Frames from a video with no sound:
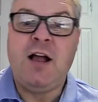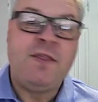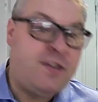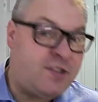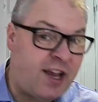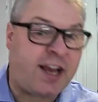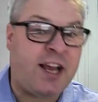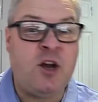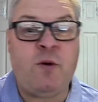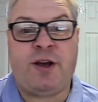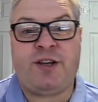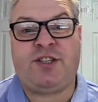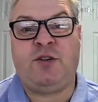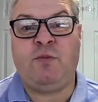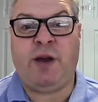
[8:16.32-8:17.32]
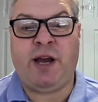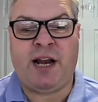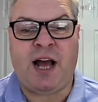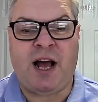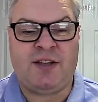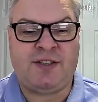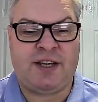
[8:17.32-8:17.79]
The second question we're going
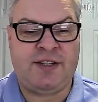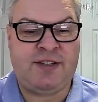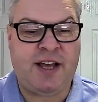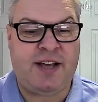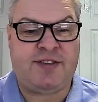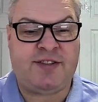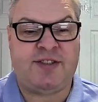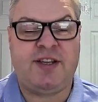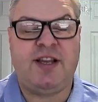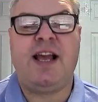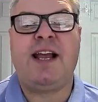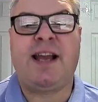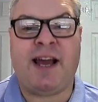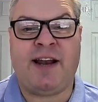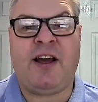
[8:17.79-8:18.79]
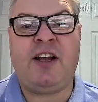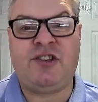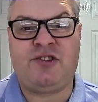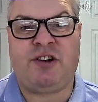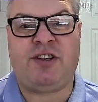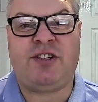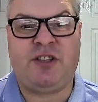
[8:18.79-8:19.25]
to ask is this: can I
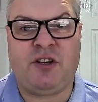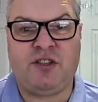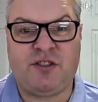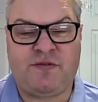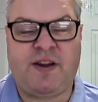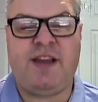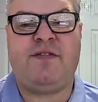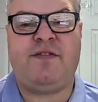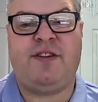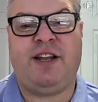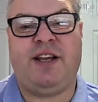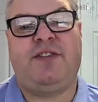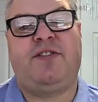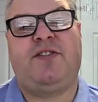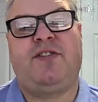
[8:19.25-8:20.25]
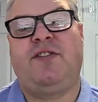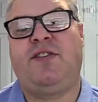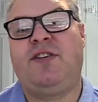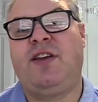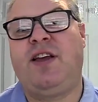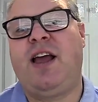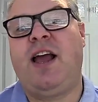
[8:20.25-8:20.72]
trust God's faithfulness?
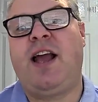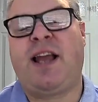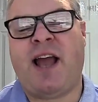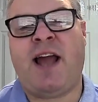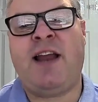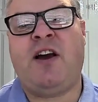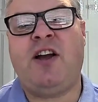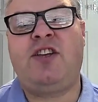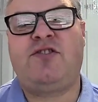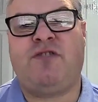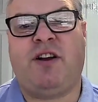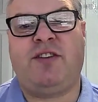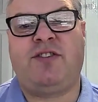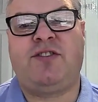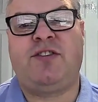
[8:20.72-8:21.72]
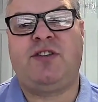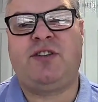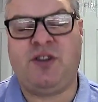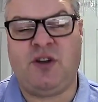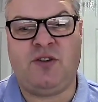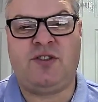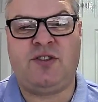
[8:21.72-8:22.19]
Can I trust
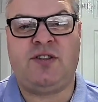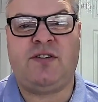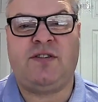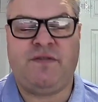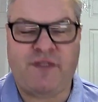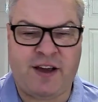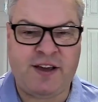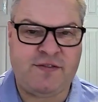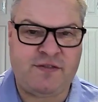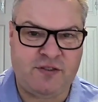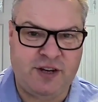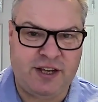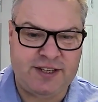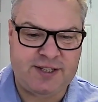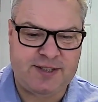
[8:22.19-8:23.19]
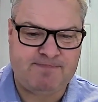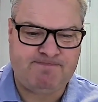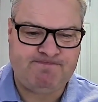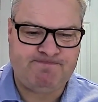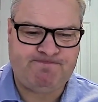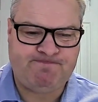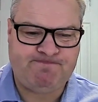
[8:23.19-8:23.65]
God's faithfulness?
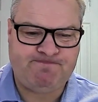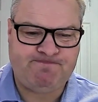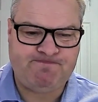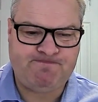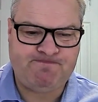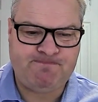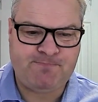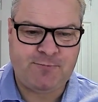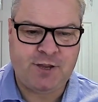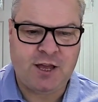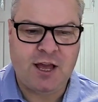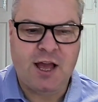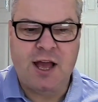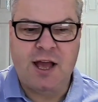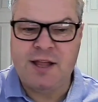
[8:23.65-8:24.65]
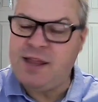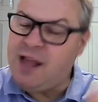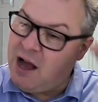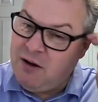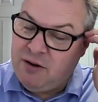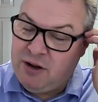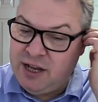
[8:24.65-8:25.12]

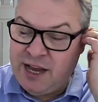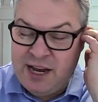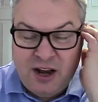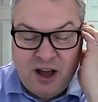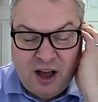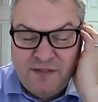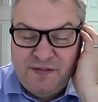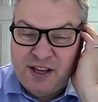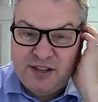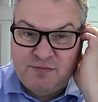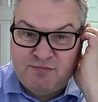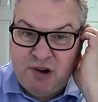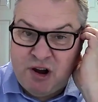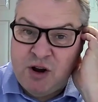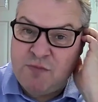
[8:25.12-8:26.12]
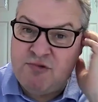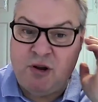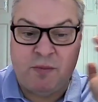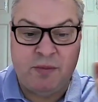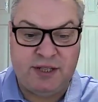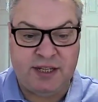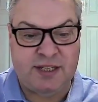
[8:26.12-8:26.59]
Now, in life, there's broken
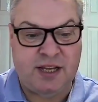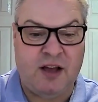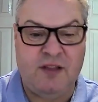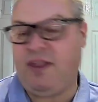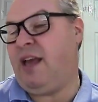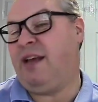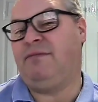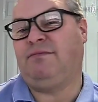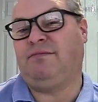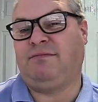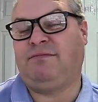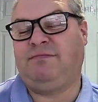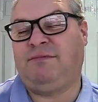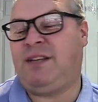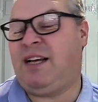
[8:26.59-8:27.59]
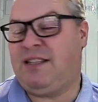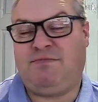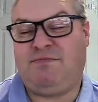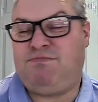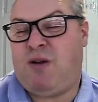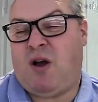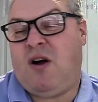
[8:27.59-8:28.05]
promises, aren't there? That's
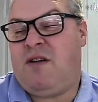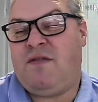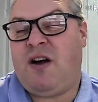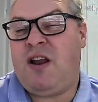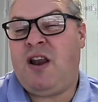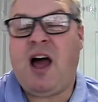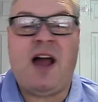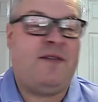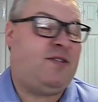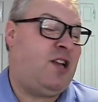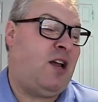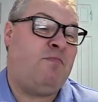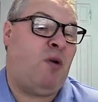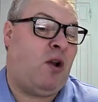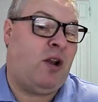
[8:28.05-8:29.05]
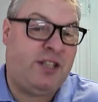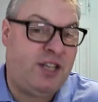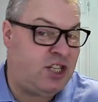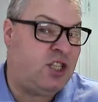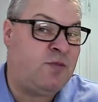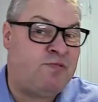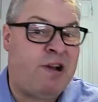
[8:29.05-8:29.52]
part of our lives. You know,
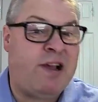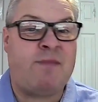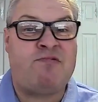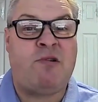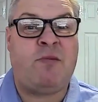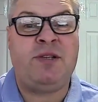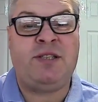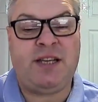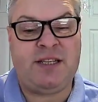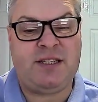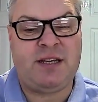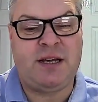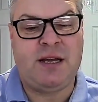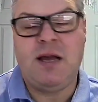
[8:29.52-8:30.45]
politicians break their promises.